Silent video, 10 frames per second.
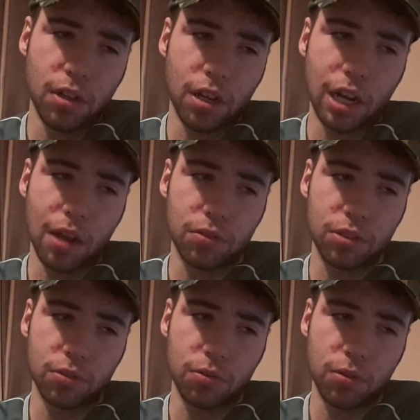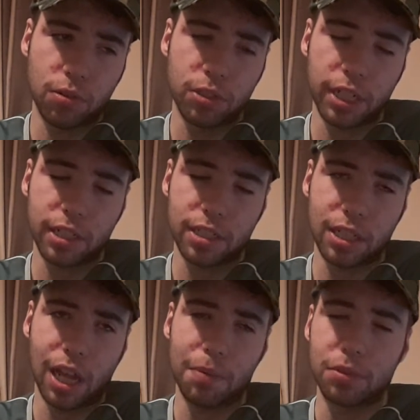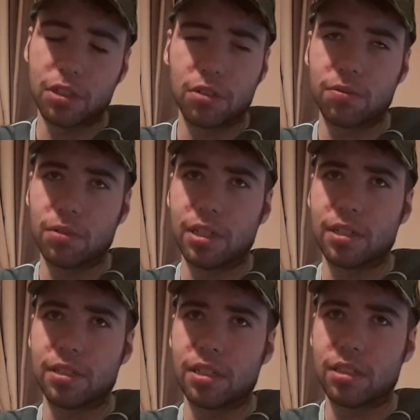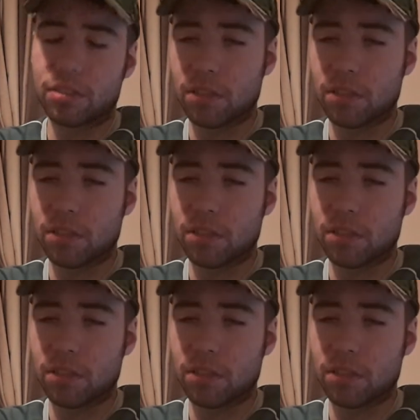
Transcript: and how so cruel things can happen to so innocent,